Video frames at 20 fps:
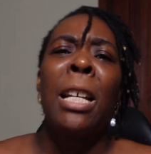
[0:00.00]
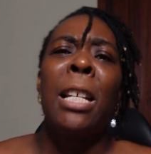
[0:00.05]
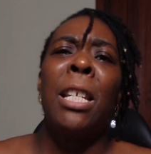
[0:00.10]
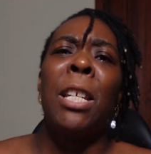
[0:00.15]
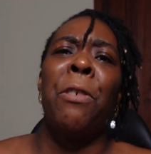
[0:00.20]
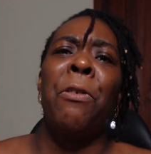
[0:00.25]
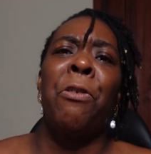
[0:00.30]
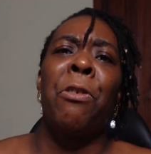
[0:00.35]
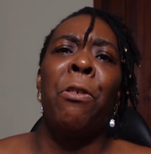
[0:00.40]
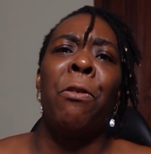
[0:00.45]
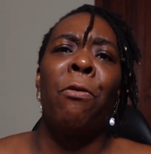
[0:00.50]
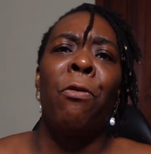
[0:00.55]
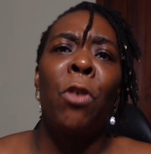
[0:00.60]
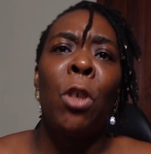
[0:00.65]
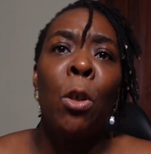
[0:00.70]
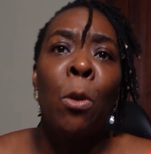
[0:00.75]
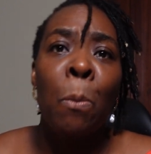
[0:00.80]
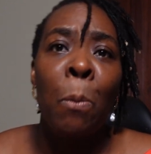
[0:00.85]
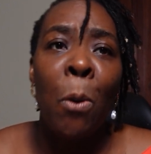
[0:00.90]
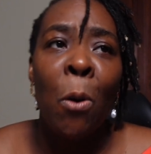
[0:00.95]
different
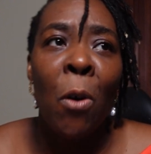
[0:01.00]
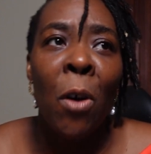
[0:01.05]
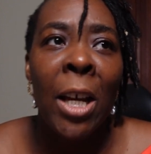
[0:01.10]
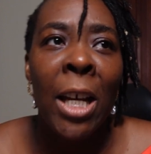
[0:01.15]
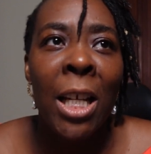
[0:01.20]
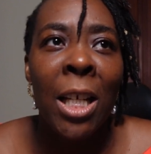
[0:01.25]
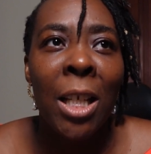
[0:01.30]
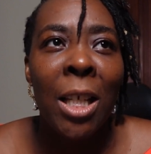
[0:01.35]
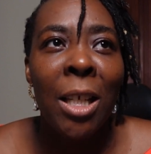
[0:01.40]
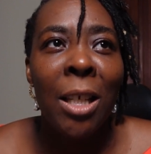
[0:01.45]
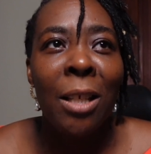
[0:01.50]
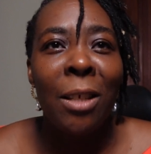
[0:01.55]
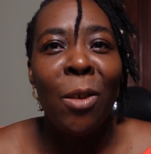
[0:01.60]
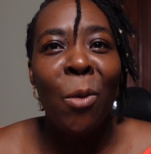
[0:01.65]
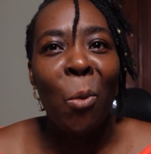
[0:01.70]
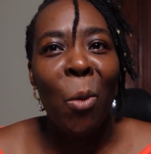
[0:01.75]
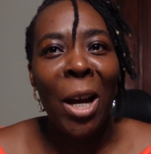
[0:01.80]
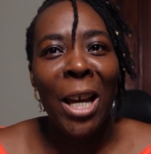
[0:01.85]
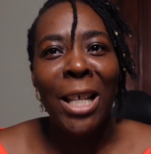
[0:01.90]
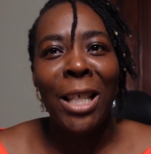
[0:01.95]
viewpoints, the
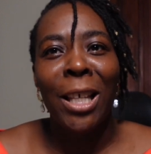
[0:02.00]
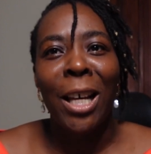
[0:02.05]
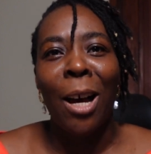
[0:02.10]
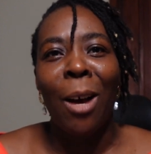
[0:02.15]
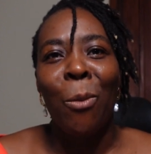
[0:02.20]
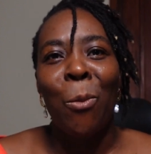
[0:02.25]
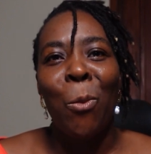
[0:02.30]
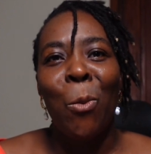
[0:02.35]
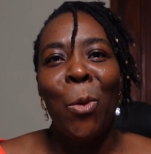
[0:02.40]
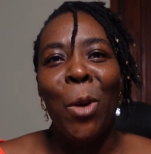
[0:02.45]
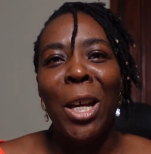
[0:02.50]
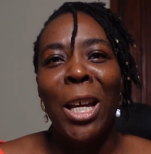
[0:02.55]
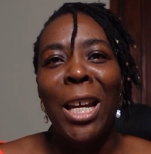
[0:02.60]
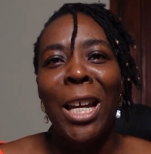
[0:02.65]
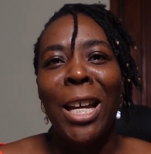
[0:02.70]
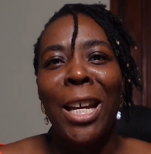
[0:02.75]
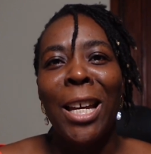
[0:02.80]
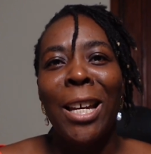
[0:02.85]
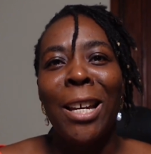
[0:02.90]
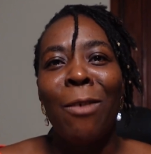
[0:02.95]
way that
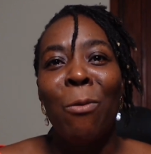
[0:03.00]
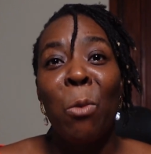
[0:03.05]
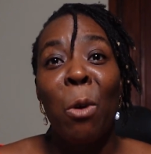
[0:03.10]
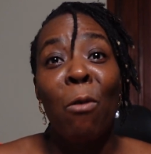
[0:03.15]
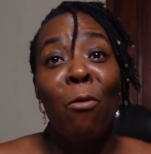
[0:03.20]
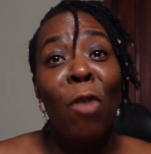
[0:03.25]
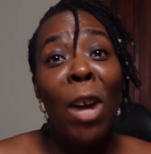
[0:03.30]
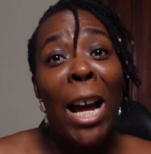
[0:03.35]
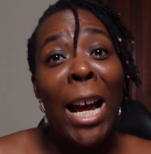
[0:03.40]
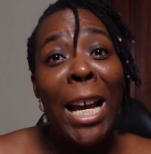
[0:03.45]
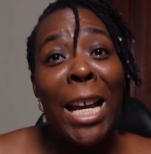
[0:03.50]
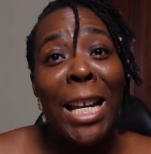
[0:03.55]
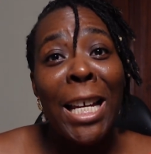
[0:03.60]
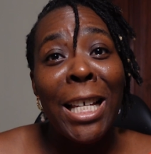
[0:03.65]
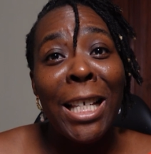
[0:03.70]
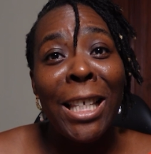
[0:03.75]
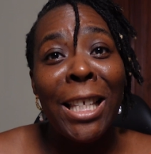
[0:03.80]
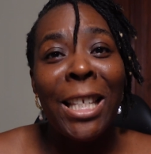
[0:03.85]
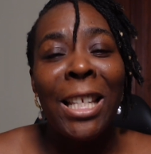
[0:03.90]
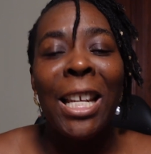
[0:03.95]
we were
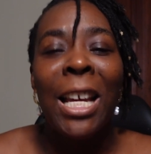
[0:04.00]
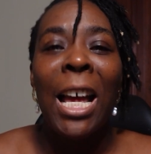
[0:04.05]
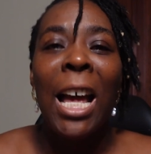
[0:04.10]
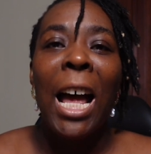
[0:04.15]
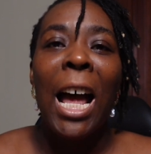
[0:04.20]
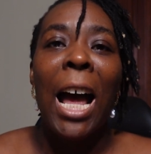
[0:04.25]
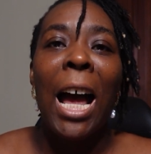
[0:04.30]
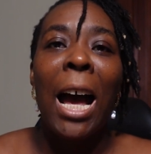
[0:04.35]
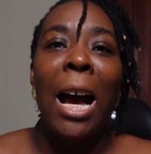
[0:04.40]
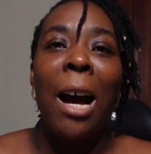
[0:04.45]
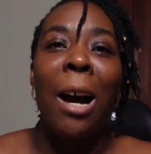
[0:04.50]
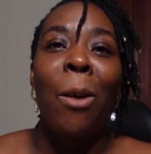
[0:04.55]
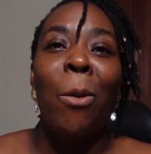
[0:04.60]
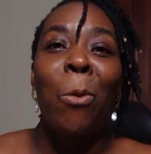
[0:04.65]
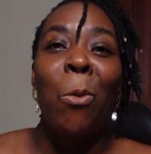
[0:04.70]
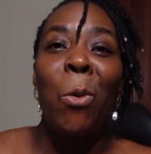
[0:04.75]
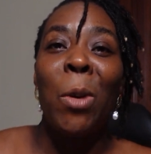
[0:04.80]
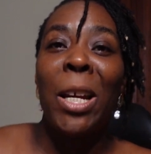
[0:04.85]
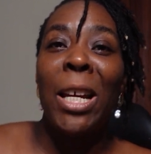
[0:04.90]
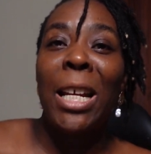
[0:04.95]
raised, how
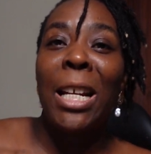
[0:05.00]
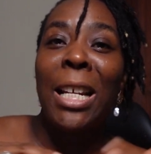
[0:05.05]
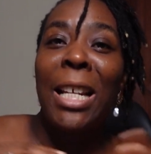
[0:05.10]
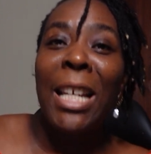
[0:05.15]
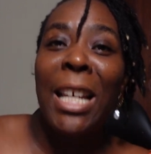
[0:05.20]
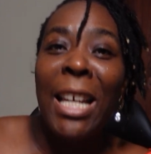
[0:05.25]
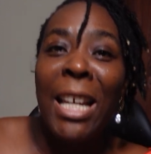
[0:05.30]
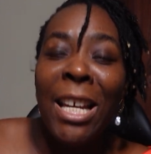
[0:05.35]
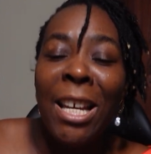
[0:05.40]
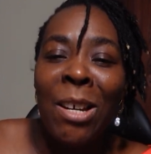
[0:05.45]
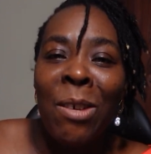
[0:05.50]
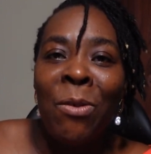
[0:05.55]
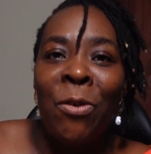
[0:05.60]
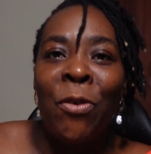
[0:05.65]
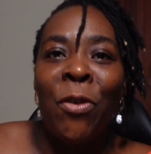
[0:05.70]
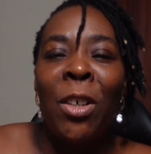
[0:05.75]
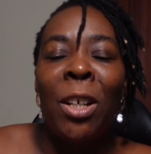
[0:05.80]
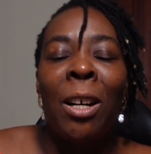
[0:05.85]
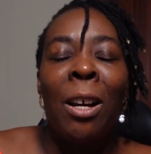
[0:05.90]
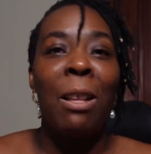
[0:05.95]
we
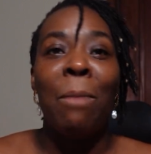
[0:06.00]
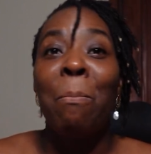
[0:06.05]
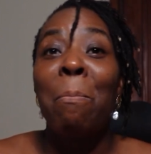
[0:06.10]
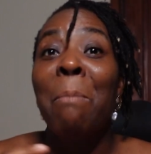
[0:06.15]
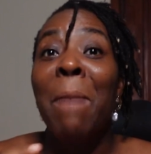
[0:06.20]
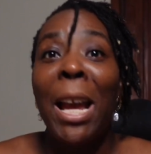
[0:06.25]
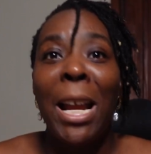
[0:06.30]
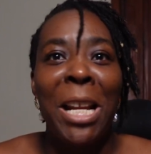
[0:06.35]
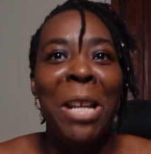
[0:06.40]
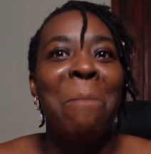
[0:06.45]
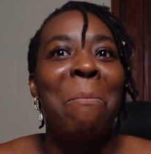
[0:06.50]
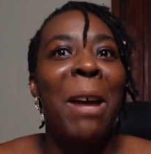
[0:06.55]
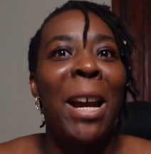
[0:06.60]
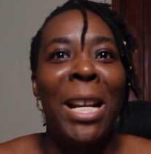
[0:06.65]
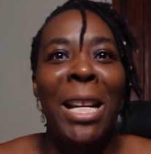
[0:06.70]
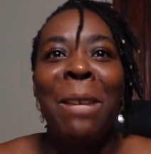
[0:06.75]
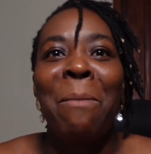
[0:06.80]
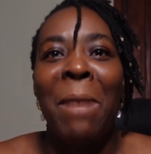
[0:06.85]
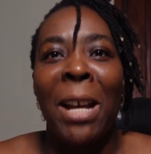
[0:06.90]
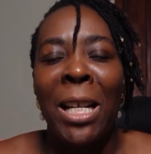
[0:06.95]
live,
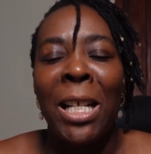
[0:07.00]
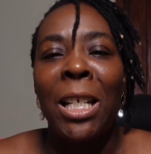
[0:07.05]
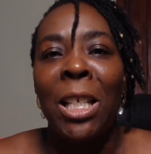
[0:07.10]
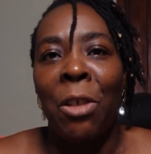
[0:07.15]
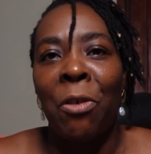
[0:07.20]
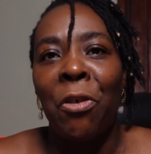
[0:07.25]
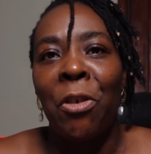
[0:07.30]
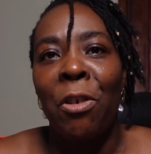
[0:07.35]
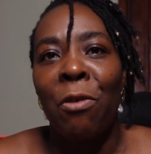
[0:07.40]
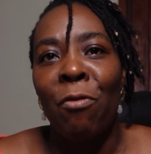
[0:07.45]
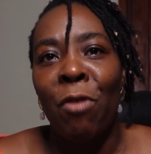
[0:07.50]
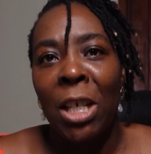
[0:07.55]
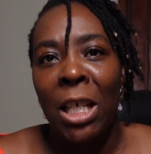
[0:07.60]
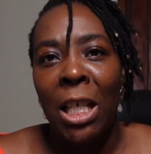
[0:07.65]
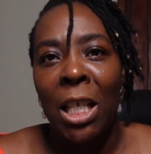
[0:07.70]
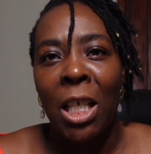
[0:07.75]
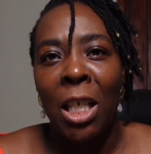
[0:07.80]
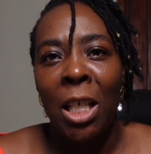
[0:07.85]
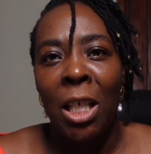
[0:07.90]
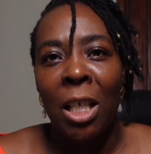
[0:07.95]
many different
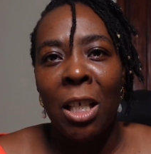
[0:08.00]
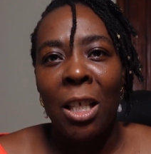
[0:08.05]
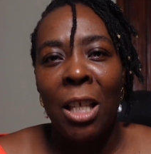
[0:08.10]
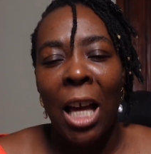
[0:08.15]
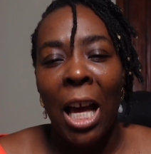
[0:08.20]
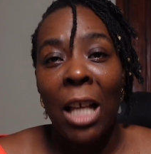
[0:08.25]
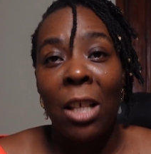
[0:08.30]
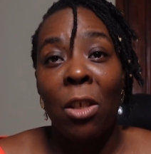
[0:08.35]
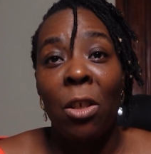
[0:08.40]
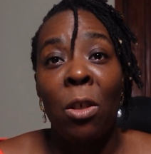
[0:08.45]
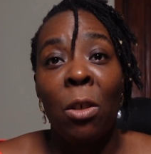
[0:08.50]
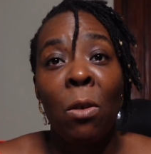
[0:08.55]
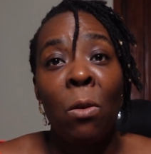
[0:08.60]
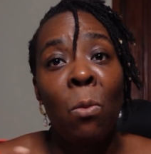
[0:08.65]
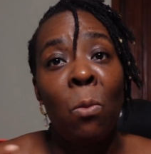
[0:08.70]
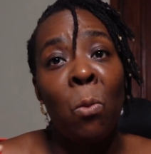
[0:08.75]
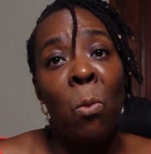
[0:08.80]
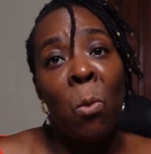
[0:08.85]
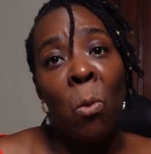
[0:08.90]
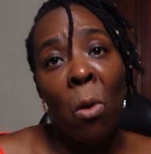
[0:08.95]
reasons as
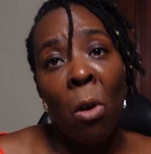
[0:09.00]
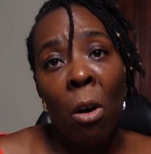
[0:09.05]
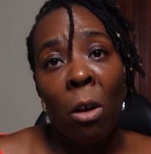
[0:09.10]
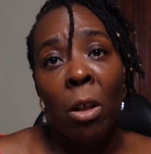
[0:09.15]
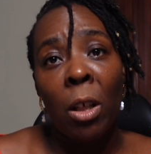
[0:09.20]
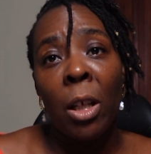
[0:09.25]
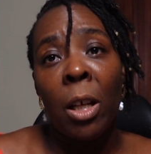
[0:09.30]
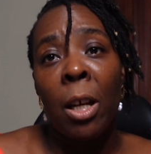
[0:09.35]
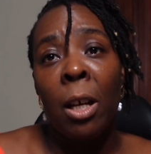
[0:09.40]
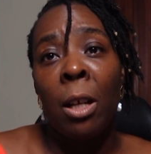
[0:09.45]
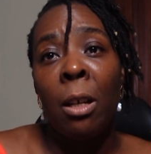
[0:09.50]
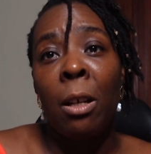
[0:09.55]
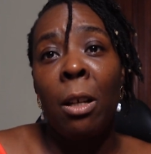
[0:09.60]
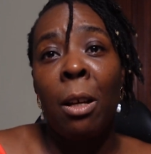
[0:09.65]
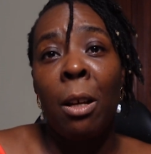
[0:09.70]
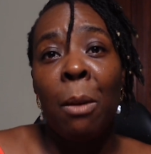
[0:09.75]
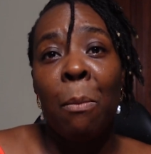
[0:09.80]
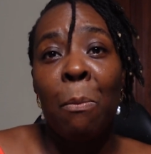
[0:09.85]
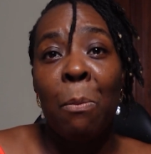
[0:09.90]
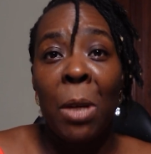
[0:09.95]
to what can
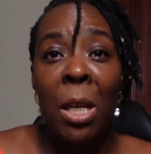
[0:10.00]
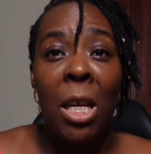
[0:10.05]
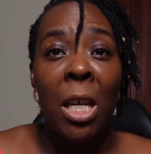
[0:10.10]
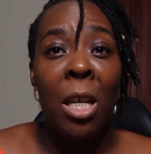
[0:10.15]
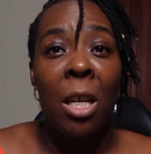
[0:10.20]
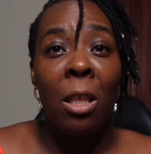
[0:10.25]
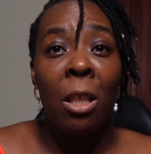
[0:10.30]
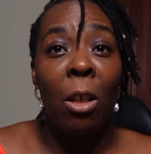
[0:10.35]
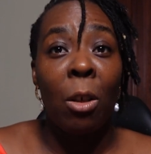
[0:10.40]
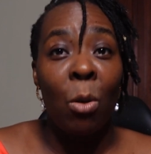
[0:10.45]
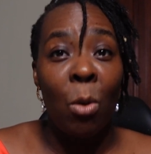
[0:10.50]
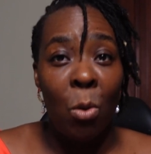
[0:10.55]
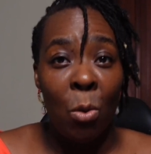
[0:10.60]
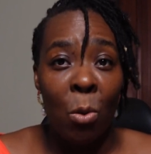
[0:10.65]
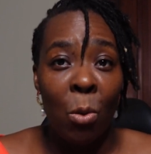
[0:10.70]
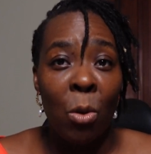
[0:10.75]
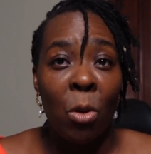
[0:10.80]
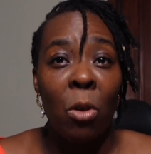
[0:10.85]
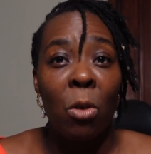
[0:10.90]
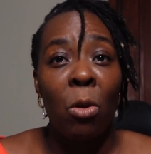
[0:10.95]
be the
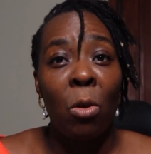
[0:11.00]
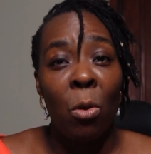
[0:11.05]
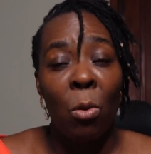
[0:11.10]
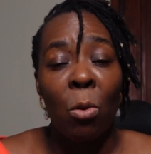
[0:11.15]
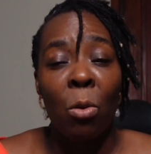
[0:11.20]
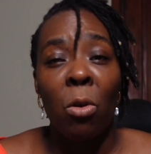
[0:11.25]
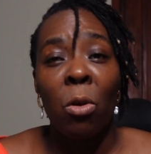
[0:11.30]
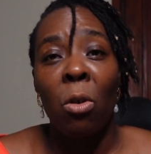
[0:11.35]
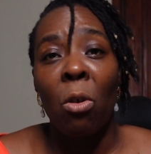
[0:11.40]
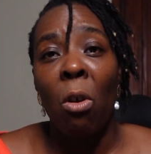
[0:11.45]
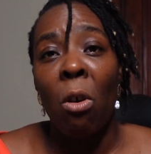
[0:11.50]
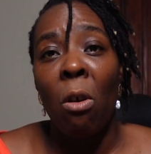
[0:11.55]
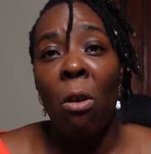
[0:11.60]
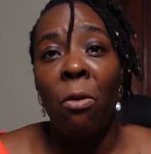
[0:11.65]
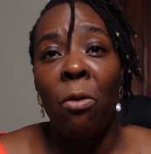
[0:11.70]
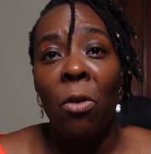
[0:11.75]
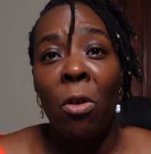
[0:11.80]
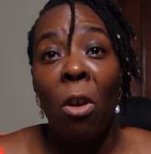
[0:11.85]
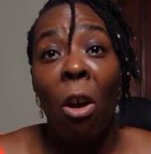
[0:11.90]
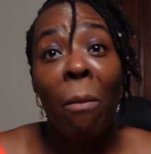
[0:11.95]
cause and source
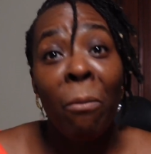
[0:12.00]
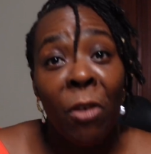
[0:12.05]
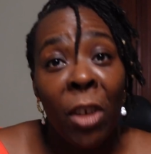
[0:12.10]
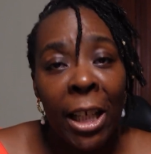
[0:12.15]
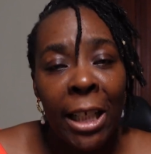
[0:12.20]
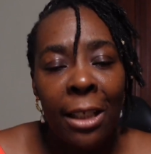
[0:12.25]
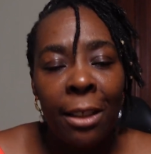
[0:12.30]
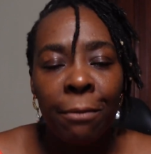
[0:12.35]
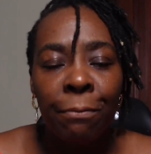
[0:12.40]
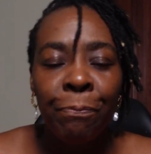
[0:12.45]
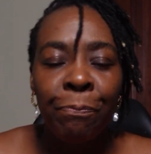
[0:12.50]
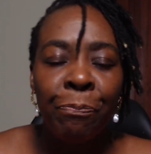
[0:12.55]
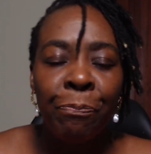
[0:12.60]
of conflict.